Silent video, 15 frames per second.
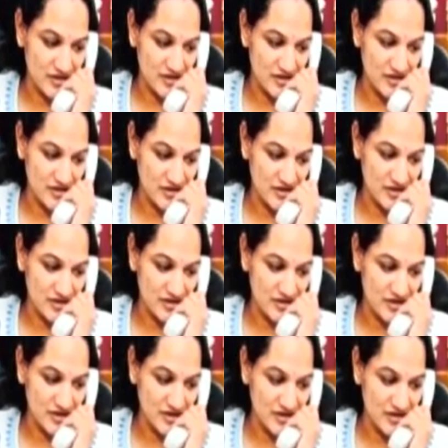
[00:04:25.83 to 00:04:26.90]

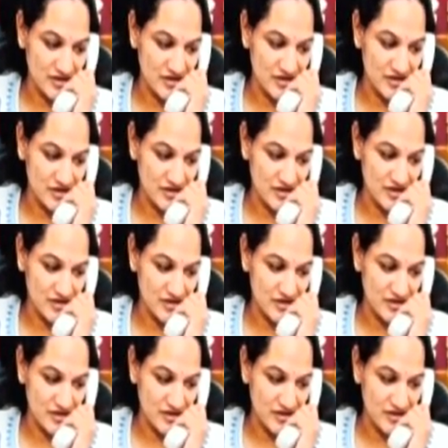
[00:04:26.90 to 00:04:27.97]

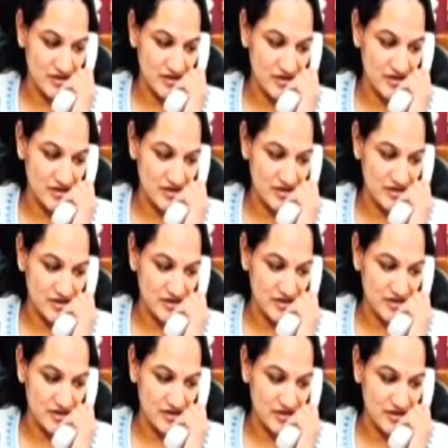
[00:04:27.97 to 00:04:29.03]

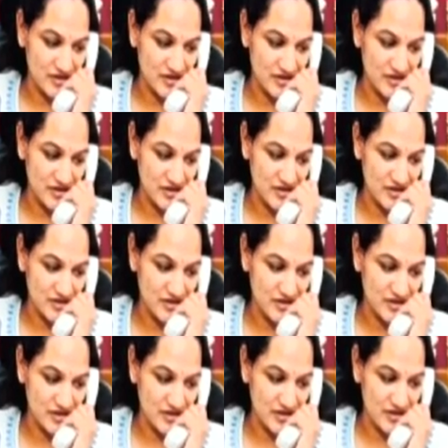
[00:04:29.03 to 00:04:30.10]

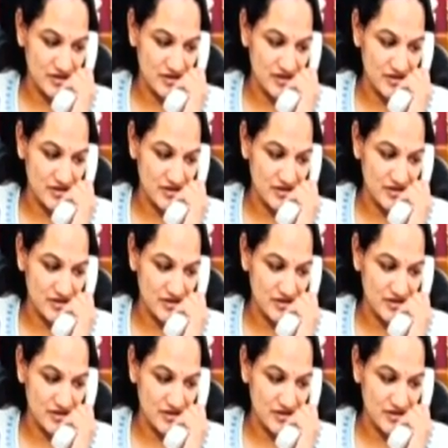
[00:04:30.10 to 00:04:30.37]
This person isn't speaking.